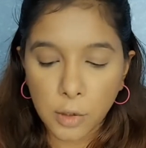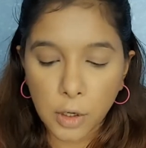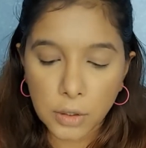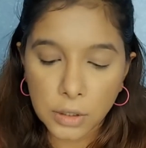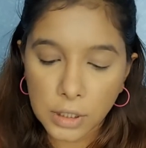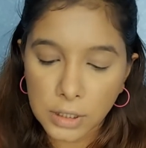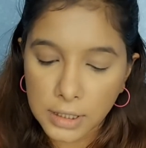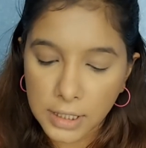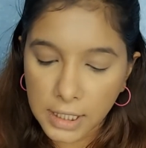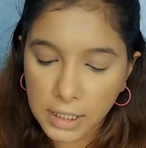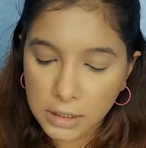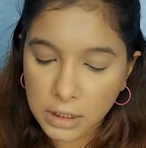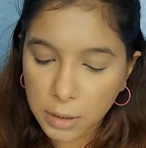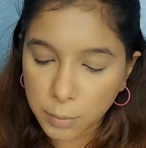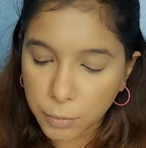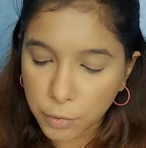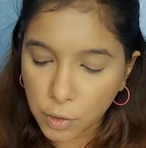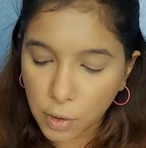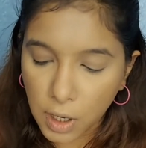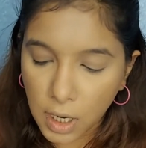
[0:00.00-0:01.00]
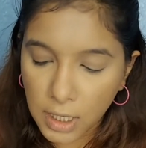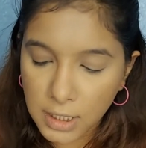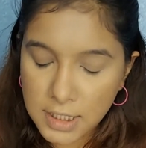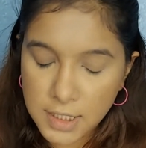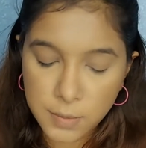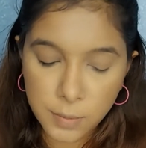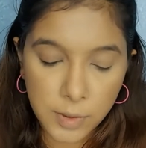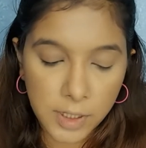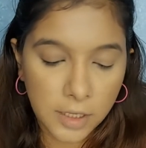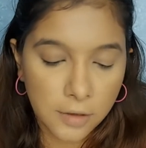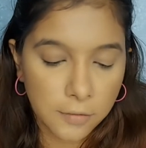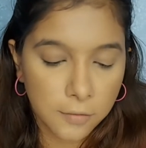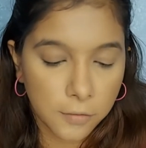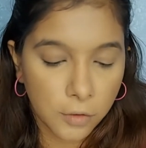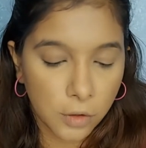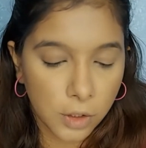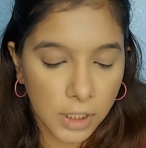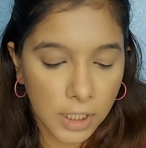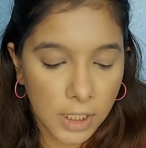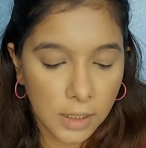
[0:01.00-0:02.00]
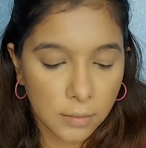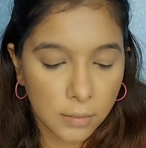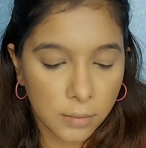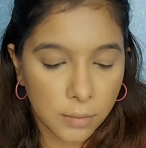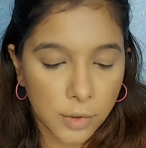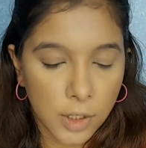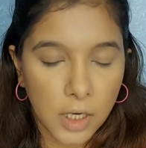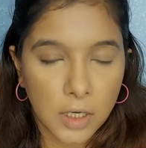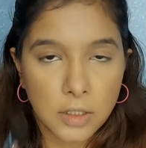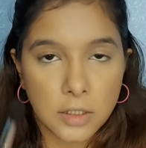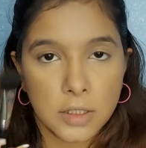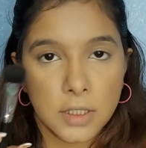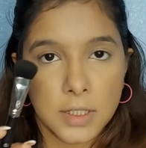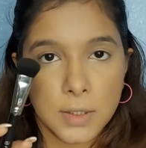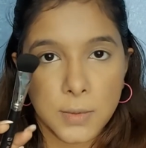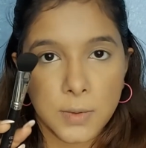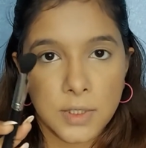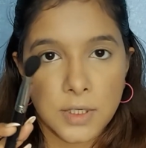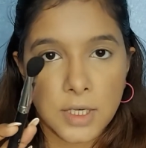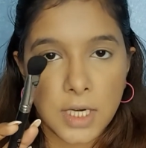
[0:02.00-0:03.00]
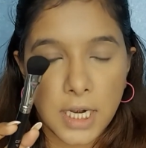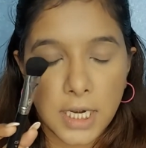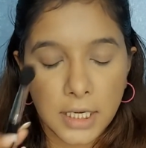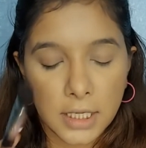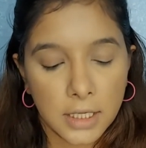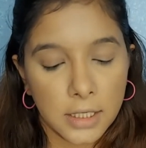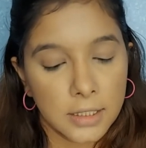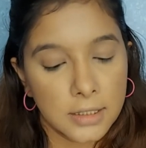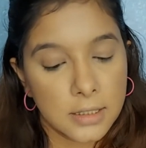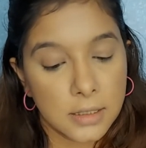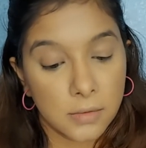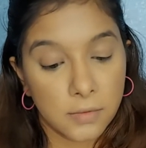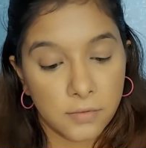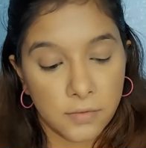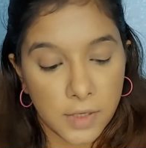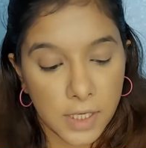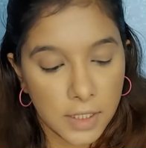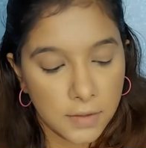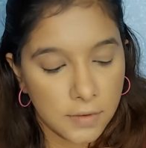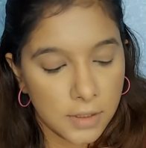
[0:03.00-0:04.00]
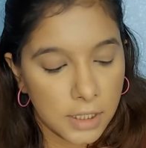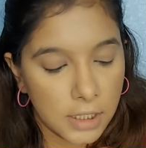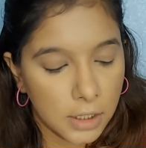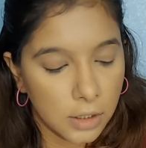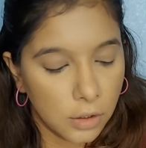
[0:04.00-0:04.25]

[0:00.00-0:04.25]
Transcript: gonna take the Pro Arts PF14 brush, this one right here. It's a very